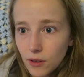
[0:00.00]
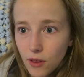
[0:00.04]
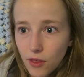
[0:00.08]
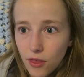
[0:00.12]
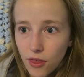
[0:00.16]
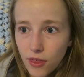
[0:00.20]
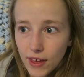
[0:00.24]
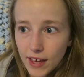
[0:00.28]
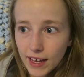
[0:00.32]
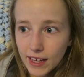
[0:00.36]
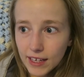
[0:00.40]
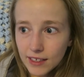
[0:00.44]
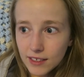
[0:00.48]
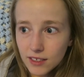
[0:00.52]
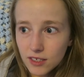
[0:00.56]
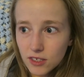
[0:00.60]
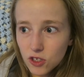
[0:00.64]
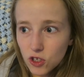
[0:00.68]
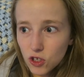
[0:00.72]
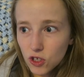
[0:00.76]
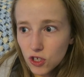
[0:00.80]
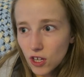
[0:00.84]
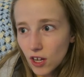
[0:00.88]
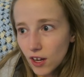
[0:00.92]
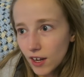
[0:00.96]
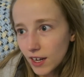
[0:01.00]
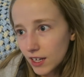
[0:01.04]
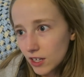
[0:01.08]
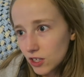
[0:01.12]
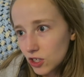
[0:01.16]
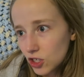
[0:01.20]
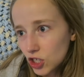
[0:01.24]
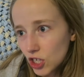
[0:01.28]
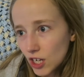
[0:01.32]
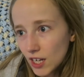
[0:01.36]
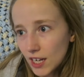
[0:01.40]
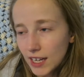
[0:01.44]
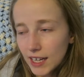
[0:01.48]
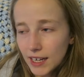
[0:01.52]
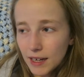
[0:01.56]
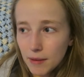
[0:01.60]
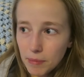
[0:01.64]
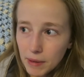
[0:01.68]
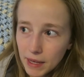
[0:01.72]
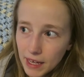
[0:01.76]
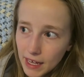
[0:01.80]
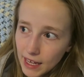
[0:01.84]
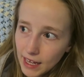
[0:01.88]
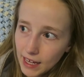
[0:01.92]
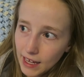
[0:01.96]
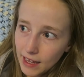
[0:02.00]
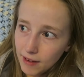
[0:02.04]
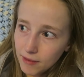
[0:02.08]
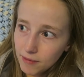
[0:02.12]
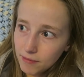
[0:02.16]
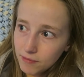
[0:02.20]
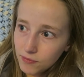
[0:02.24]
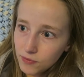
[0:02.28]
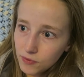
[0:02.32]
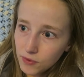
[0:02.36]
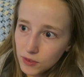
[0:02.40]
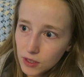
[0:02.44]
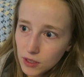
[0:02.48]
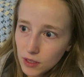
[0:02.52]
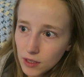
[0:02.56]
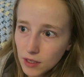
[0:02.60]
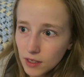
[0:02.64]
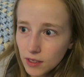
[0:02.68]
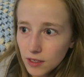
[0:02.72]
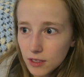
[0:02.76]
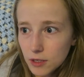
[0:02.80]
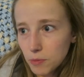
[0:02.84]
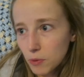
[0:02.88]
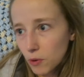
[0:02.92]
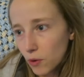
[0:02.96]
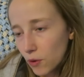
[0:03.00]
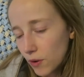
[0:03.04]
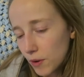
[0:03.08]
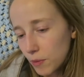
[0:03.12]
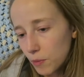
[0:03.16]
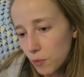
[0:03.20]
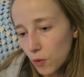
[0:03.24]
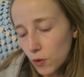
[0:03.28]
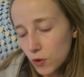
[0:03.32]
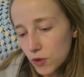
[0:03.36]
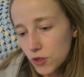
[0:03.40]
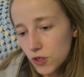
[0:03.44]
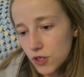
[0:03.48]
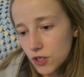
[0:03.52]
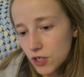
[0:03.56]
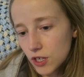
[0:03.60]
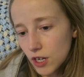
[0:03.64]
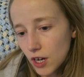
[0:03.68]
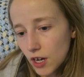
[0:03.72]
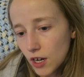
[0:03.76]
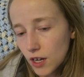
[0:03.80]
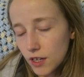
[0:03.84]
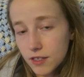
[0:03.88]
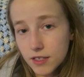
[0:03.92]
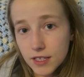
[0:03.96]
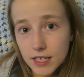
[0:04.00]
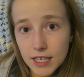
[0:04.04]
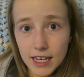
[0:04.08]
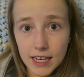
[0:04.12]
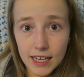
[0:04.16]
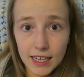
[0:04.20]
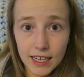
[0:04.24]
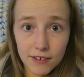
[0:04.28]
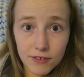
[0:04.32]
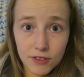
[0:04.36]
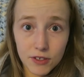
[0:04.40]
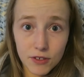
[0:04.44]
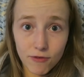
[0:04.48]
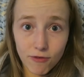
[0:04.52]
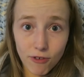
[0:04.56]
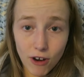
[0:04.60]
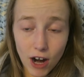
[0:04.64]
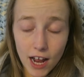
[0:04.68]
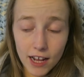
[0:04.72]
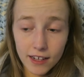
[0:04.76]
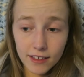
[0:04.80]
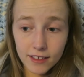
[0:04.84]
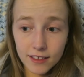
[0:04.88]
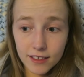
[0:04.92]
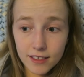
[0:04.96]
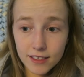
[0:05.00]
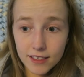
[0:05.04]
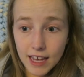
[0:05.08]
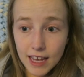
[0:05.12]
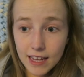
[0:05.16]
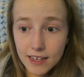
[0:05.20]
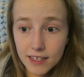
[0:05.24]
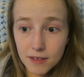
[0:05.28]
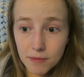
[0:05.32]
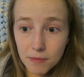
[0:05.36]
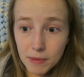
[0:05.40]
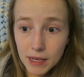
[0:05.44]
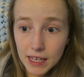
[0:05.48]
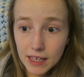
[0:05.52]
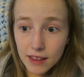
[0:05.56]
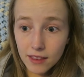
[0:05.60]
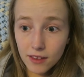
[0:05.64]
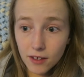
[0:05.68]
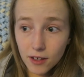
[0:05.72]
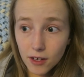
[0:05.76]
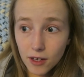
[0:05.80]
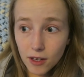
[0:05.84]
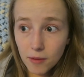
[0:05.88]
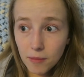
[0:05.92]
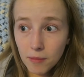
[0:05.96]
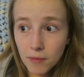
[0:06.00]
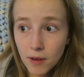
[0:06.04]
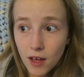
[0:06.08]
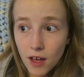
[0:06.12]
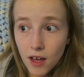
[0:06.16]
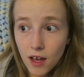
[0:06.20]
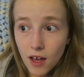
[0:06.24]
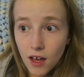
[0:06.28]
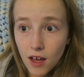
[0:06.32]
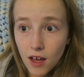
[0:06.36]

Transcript: Other things, just, like, chilling a bit, exploring Worcester, seeing Liv's friends, getting to meet them.